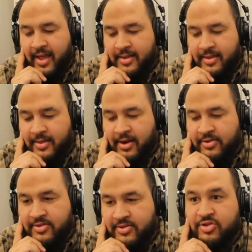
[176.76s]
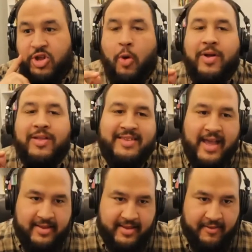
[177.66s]
there's no
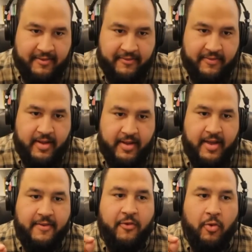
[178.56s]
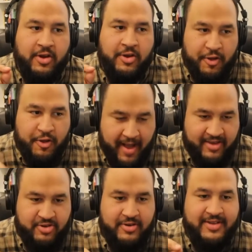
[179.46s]
incentive for a youth
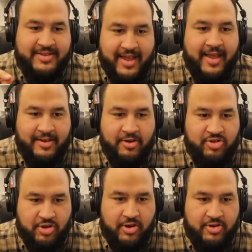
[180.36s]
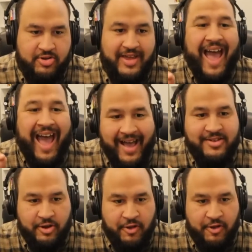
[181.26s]
pastor to stay in their church as a
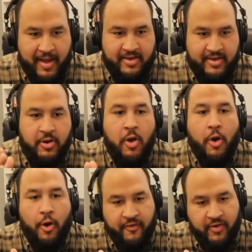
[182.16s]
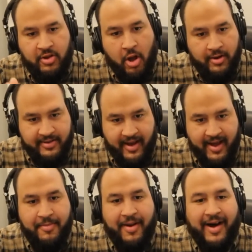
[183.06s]
youth pastor over a long
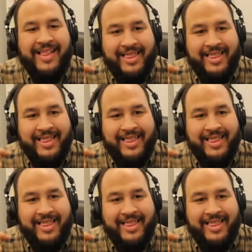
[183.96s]
time unless